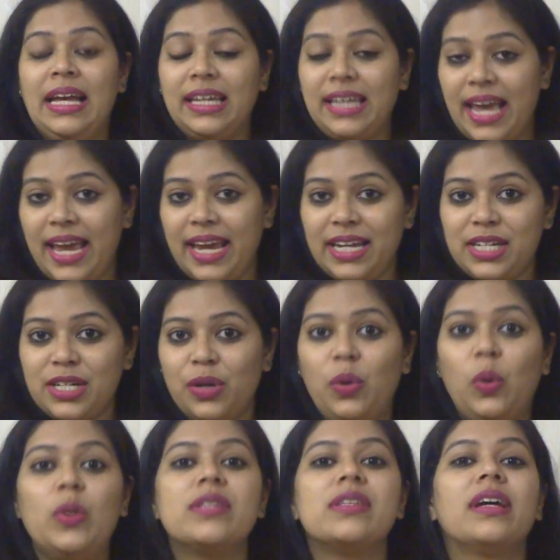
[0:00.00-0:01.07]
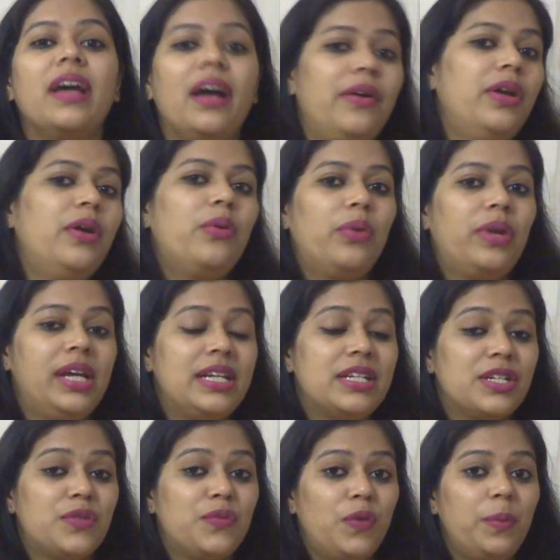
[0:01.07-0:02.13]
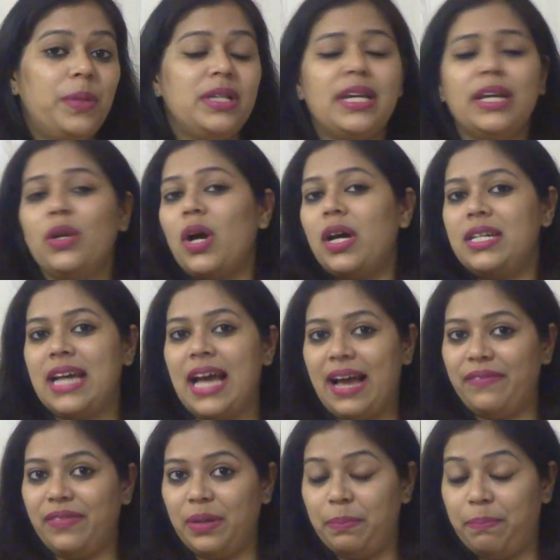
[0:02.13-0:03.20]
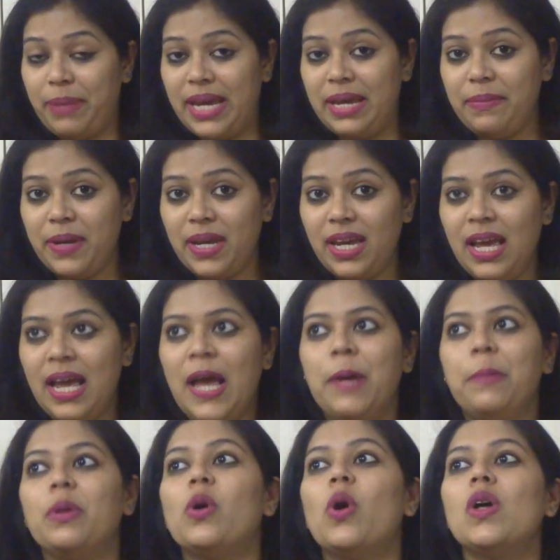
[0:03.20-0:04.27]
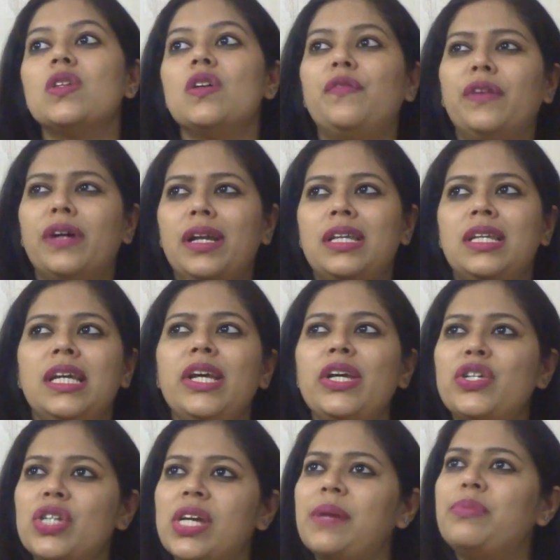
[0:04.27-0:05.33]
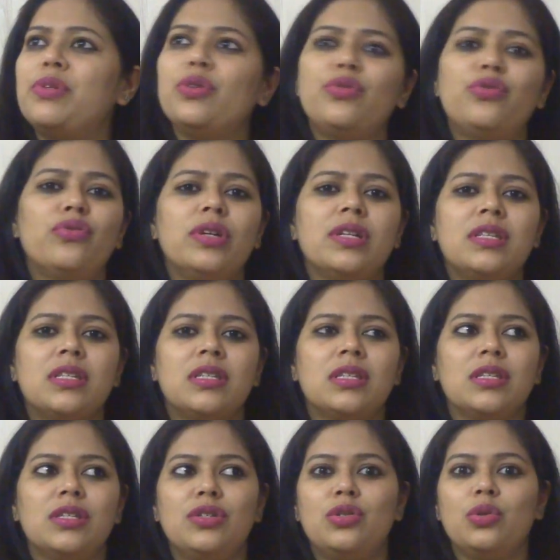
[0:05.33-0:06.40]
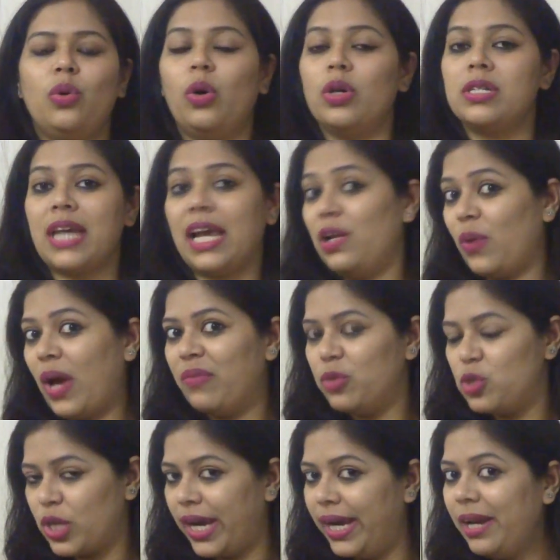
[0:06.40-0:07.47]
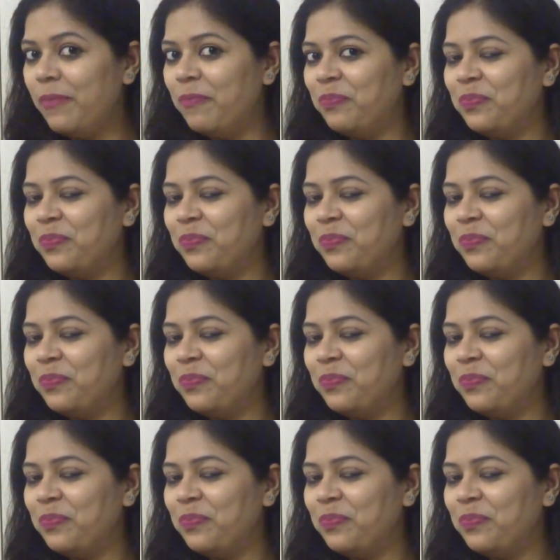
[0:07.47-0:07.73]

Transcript: Kate, who is a career-oriented woman, cannot have a baby because of her T-shaped uterus, too hostile to have a child,